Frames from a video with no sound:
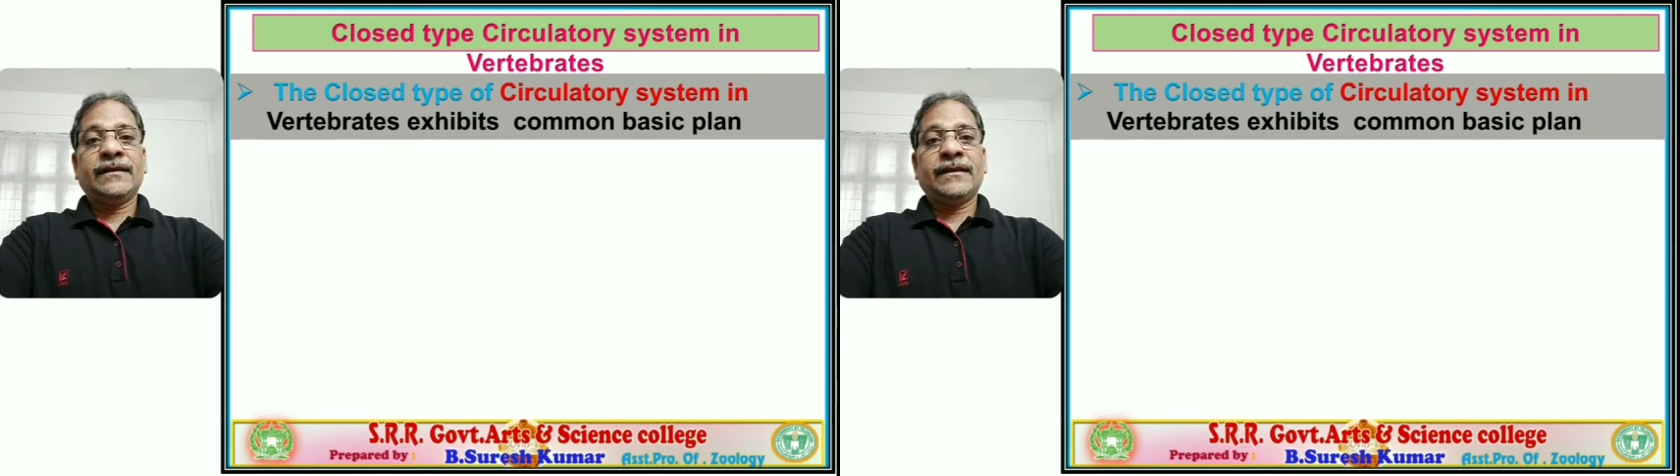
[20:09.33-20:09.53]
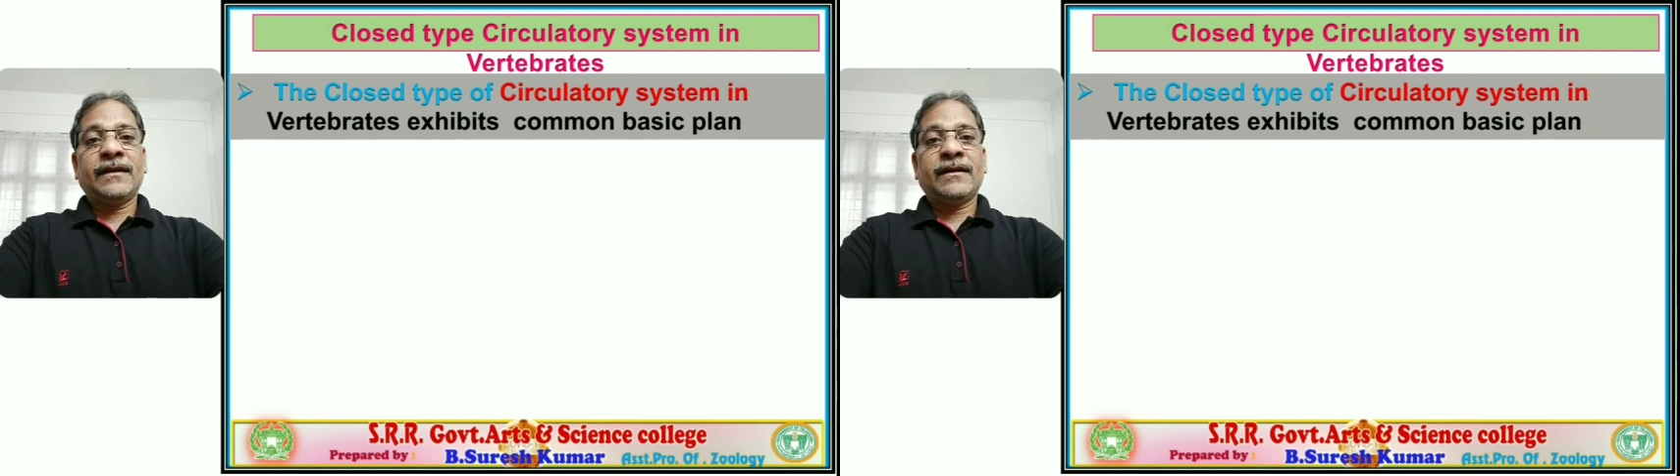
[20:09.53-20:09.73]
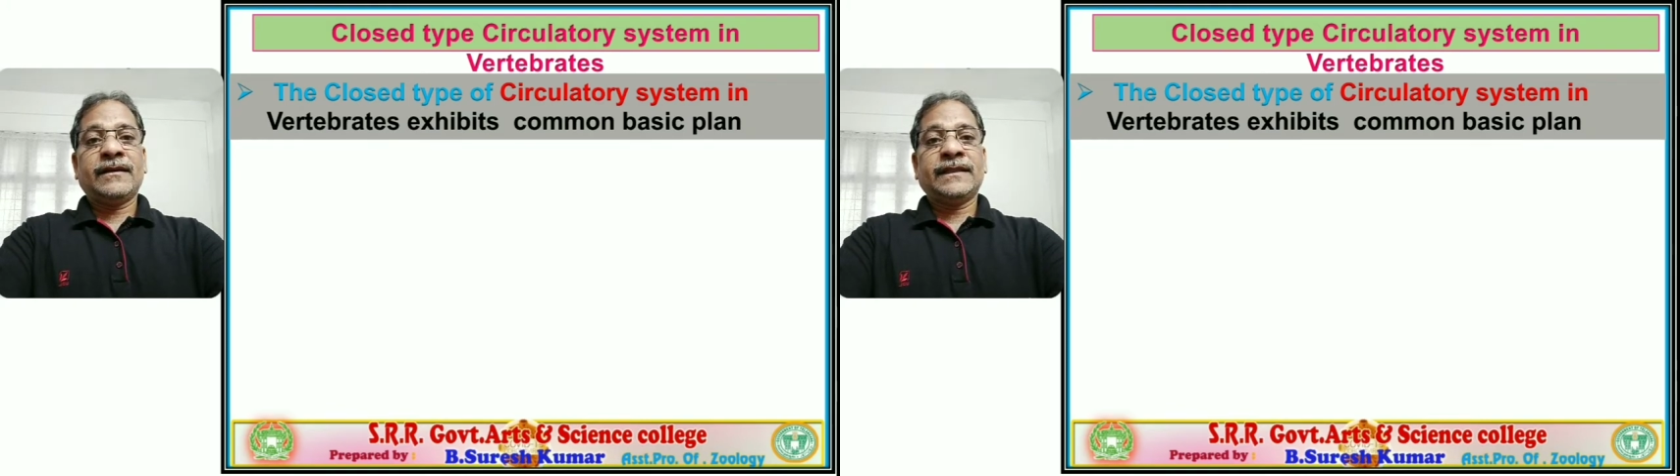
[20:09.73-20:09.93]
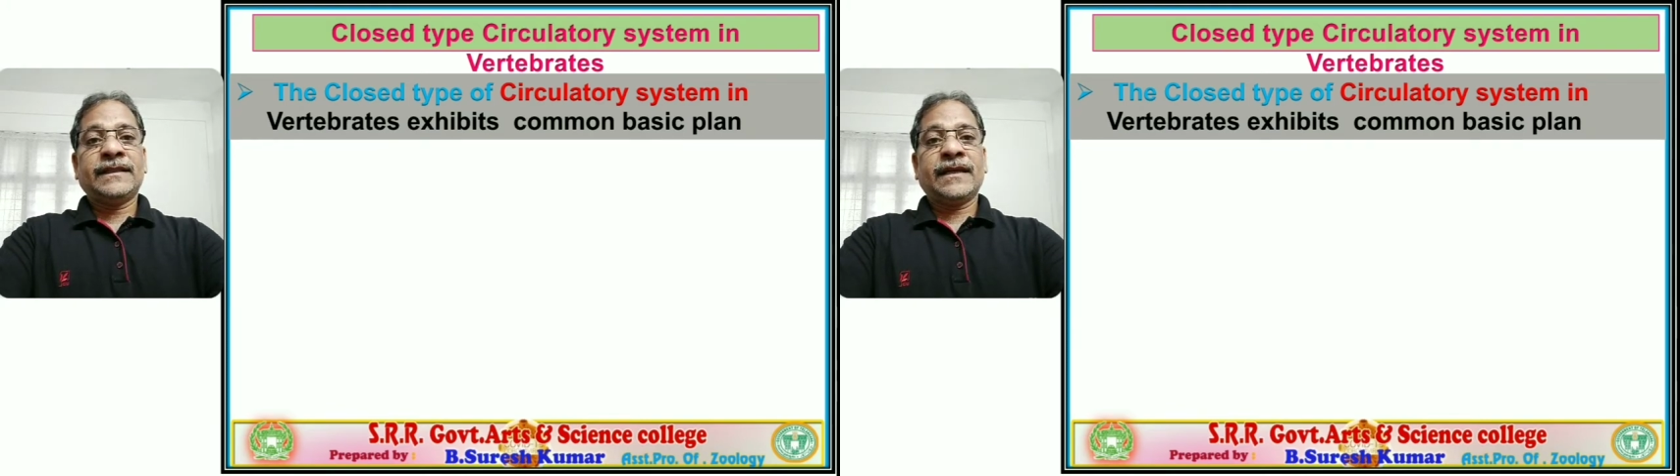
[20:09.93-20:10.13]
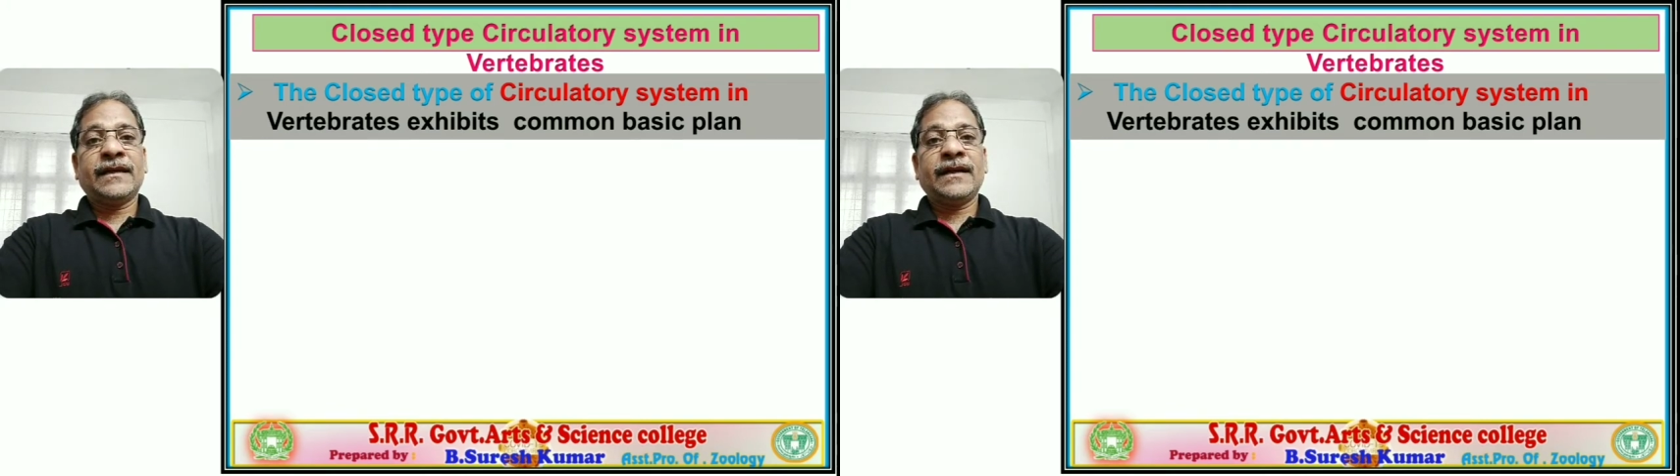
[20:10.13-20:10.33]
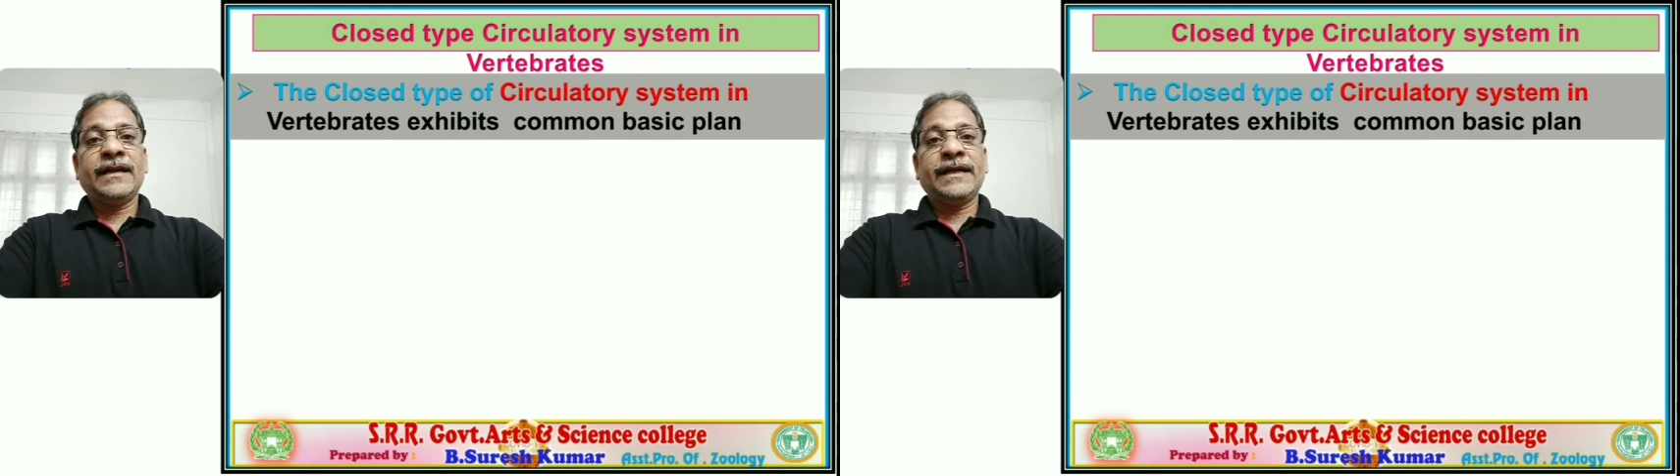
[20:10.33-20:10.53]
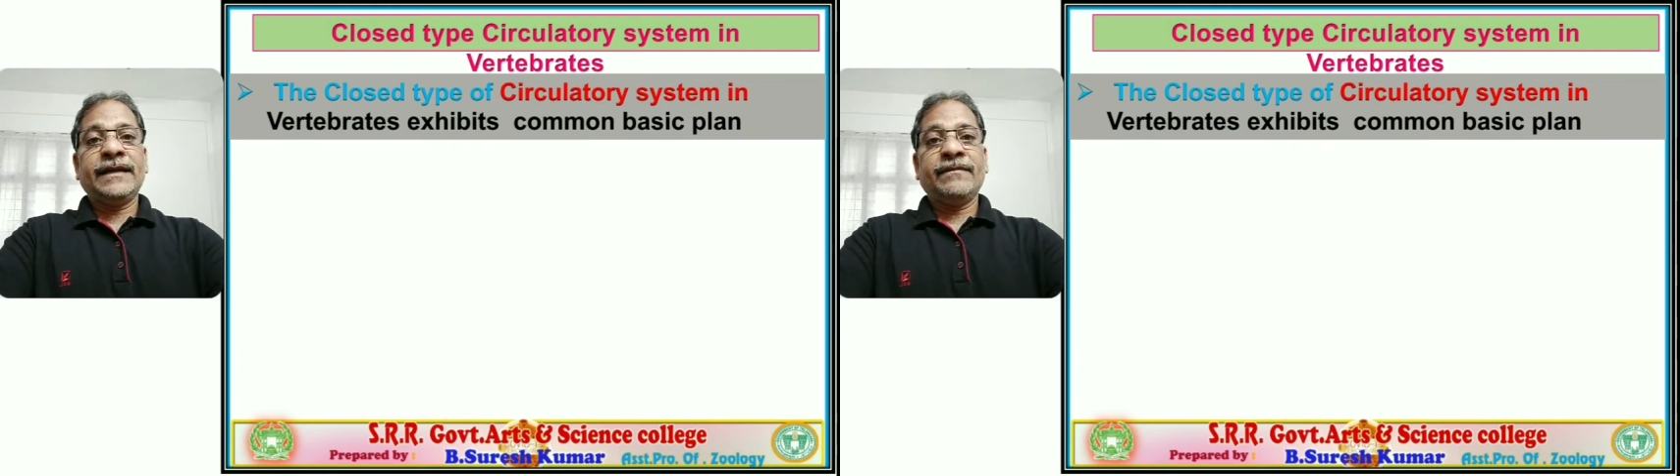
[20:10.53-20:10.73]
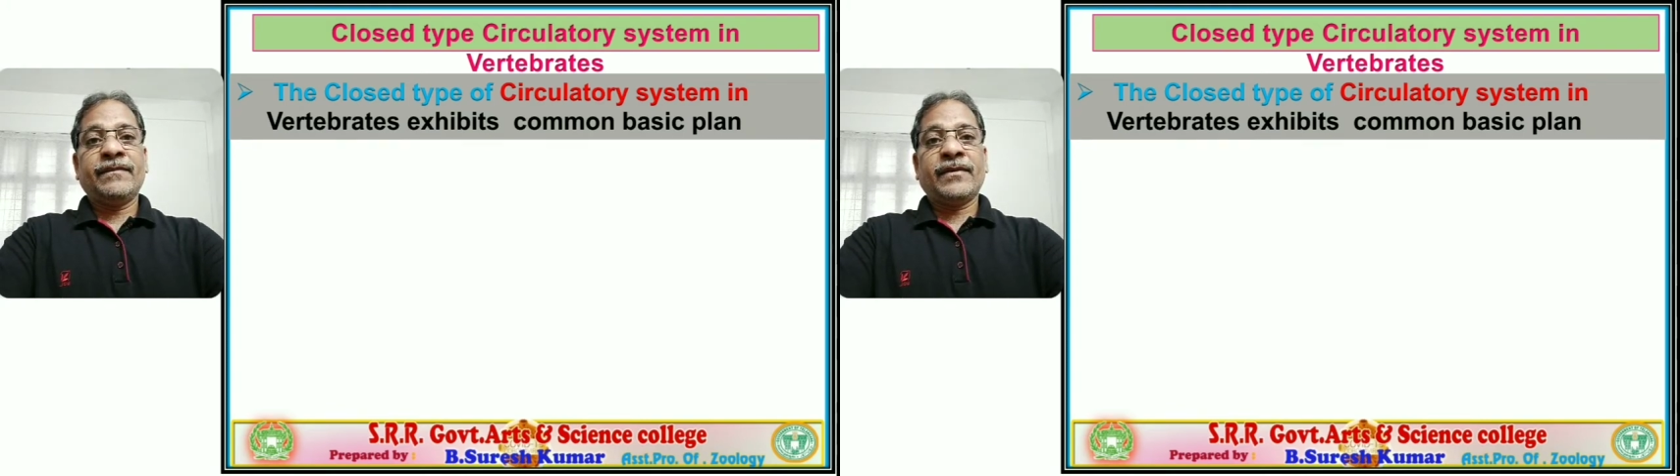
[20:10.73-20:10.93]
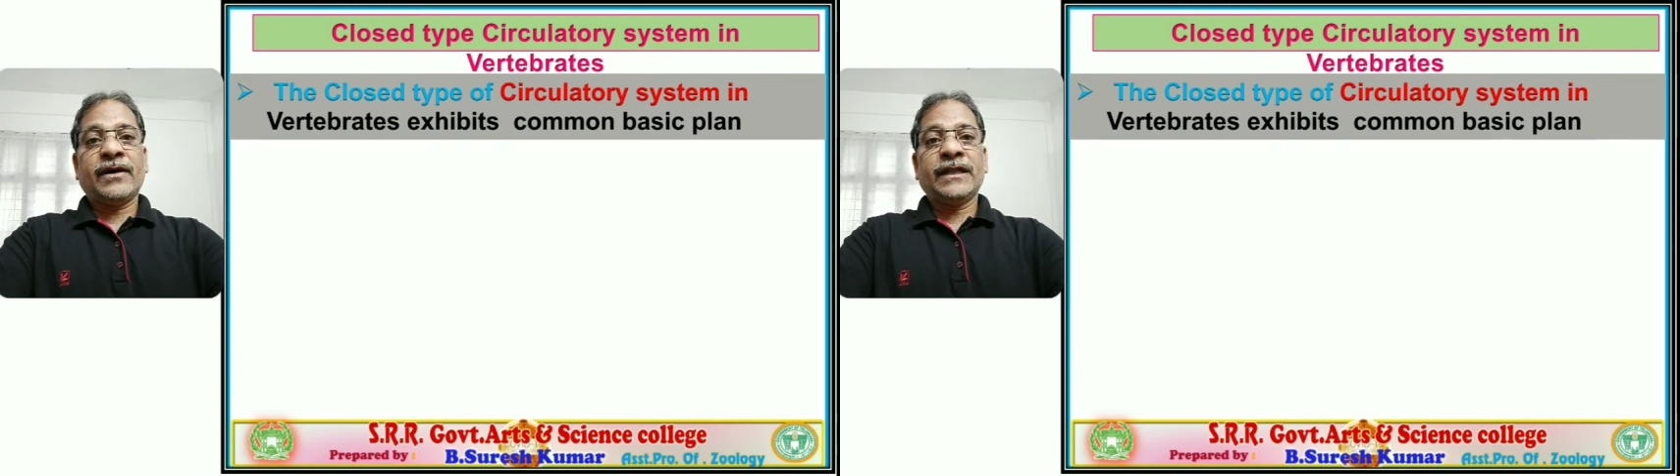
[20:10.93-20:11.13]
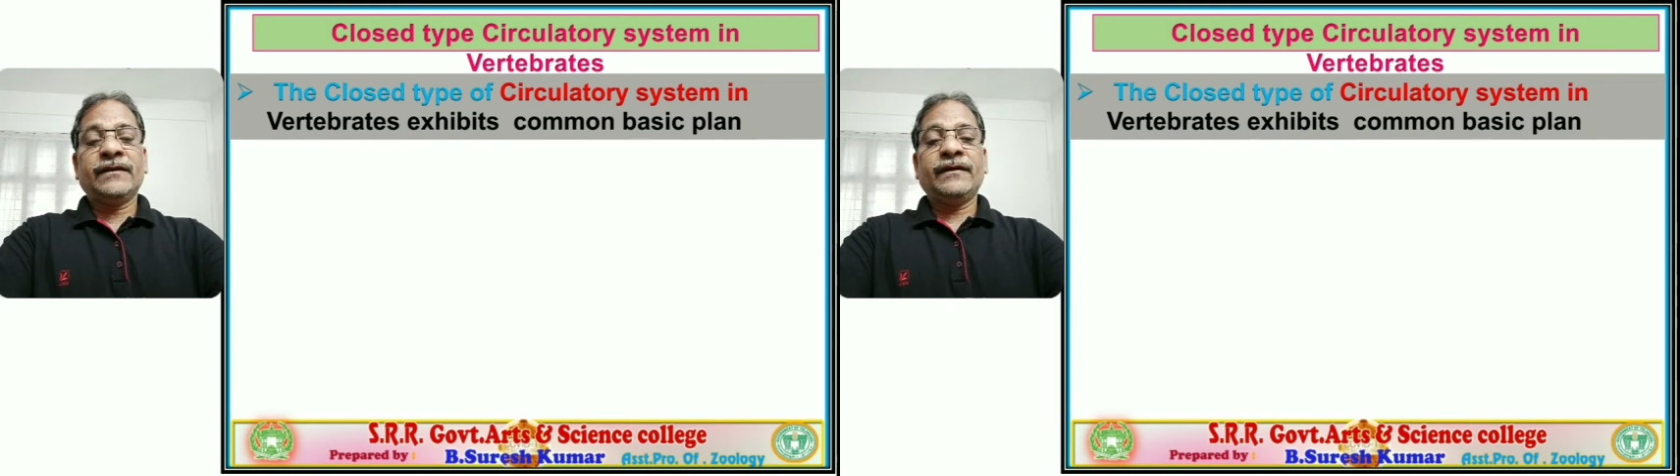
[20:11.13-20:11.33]
the circulating
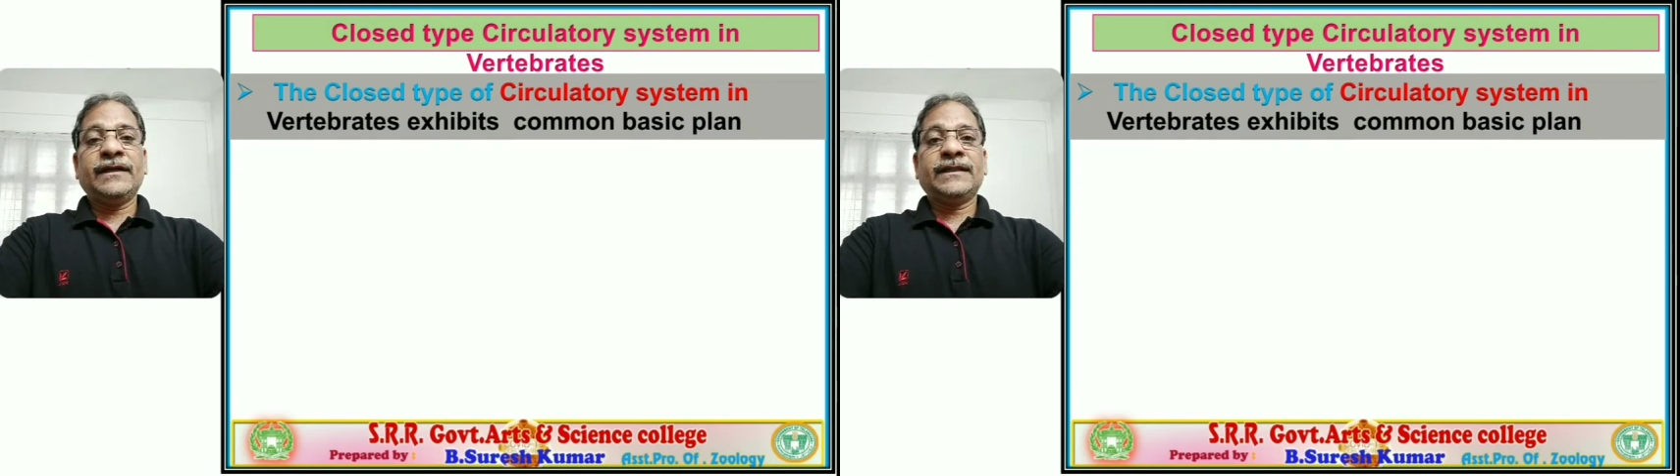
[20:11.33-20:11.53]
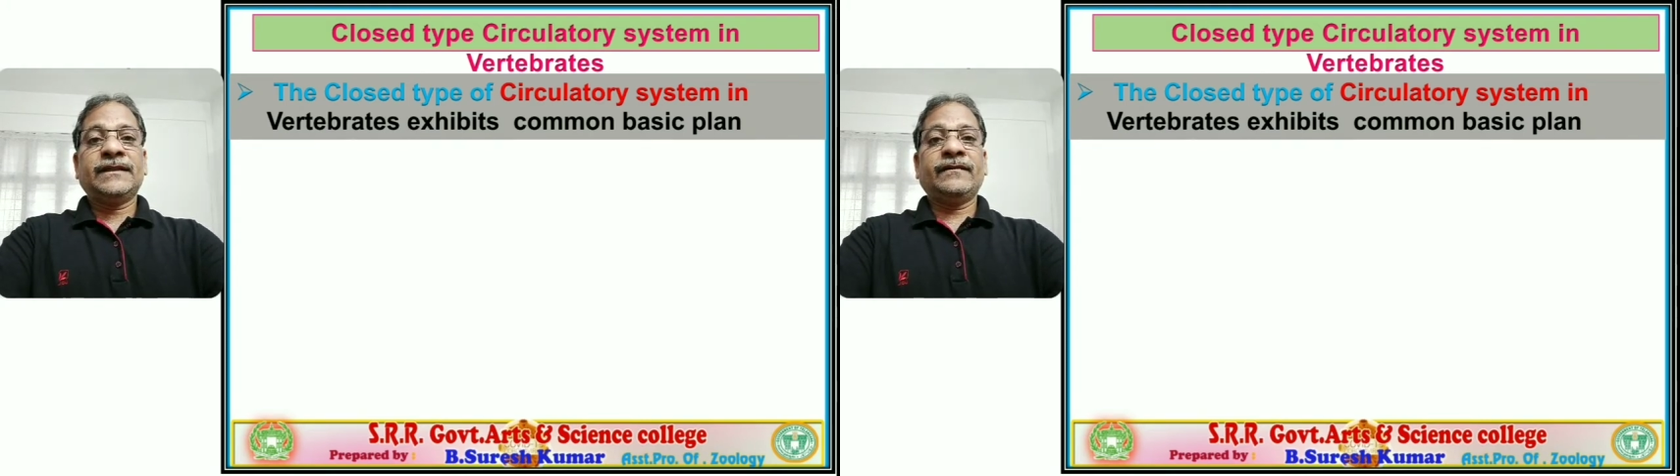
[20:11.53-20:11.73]
pathways,